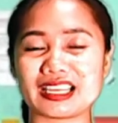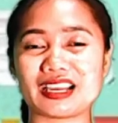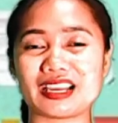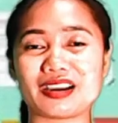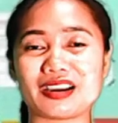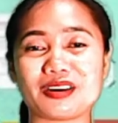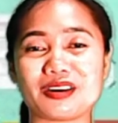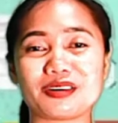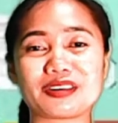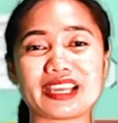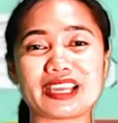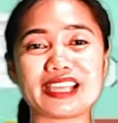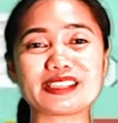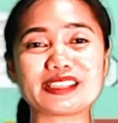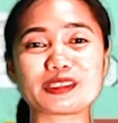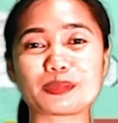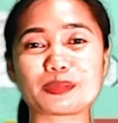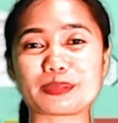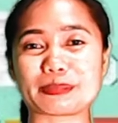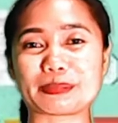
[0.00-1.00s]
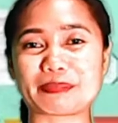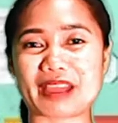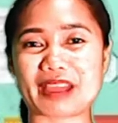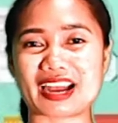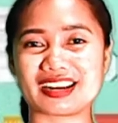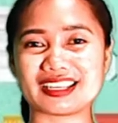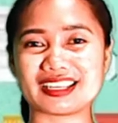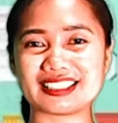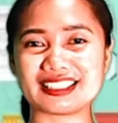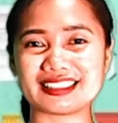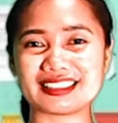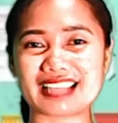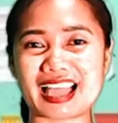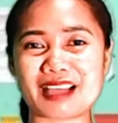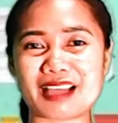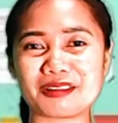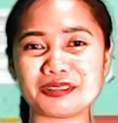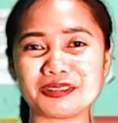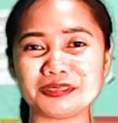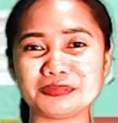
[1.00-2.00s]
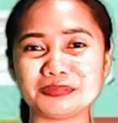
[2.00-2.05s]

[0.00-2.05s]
Okay, so prepare it now.